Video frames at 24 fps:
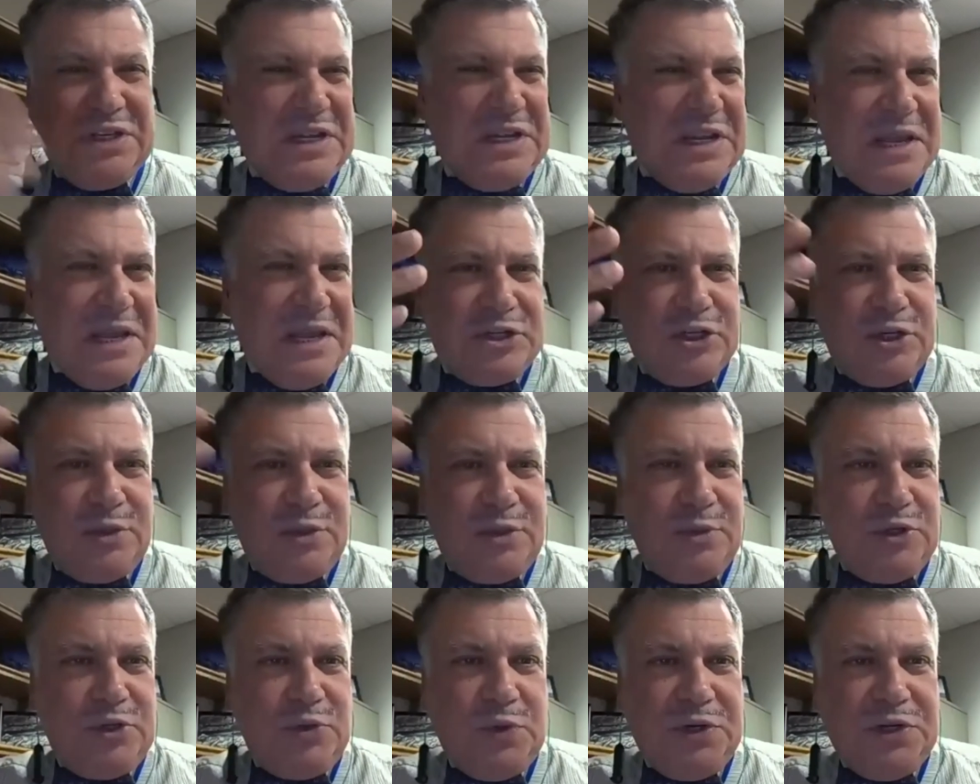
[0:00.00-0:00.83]
connection
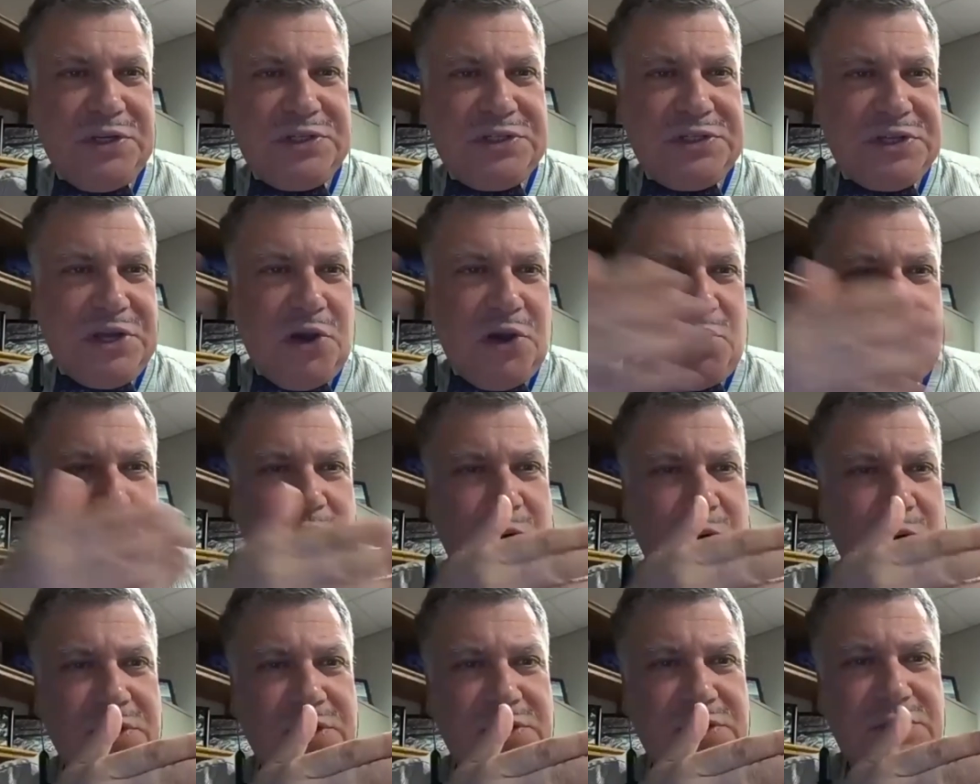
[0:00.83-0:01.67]
between a
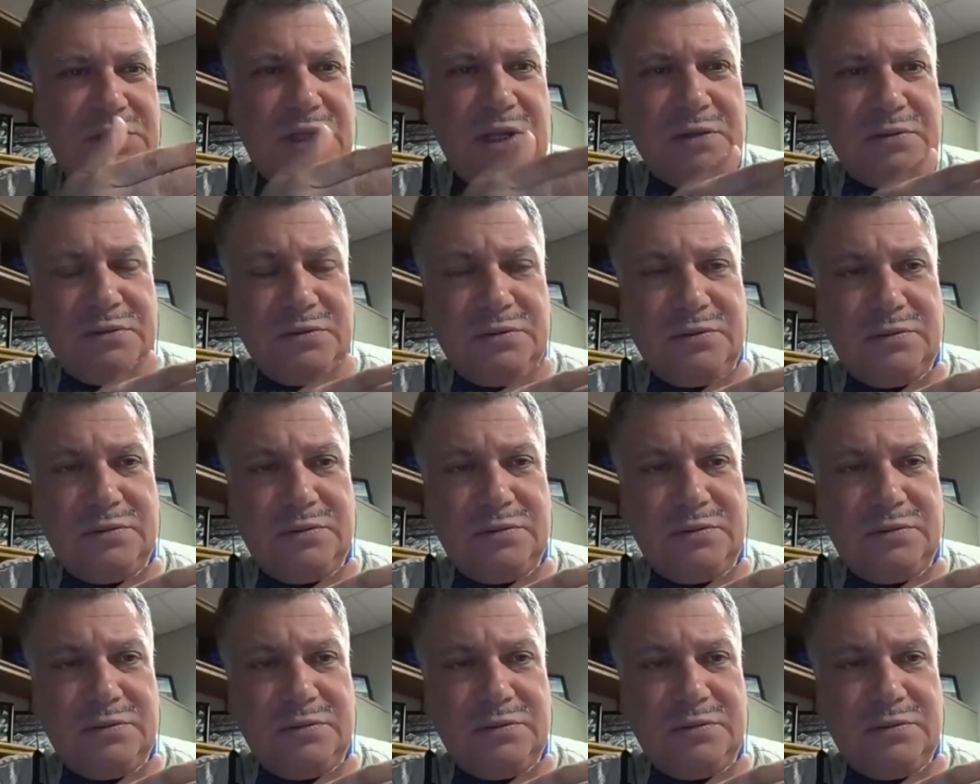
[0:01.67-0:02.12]
scarecrow and this thing?